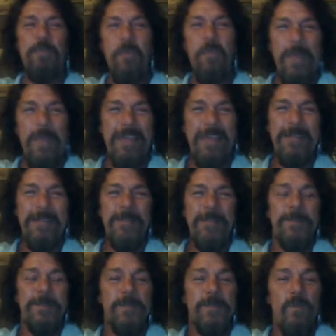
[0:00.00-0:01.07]

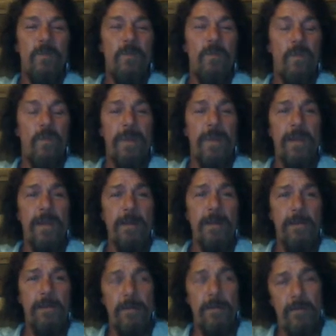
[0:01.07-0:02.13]

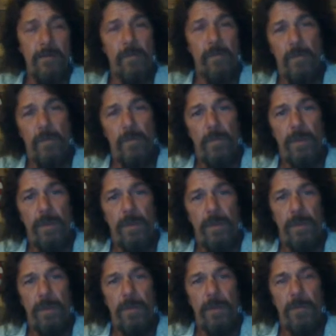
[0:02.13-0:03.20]

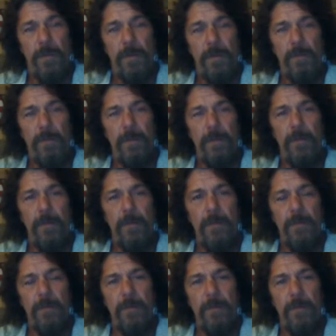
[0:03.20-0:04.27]

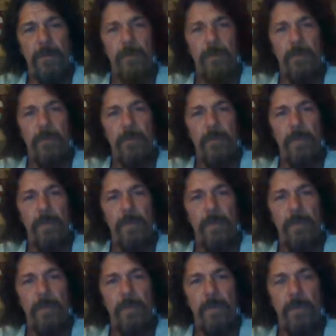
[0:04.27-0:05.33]

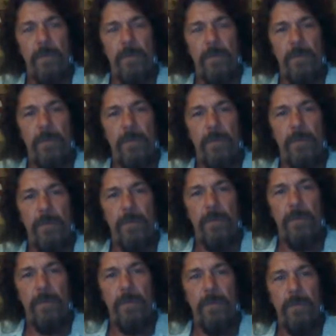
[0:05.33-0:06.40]

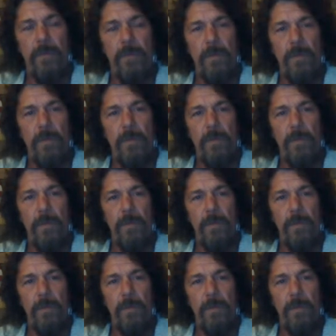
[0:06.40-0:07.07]
(not speaking)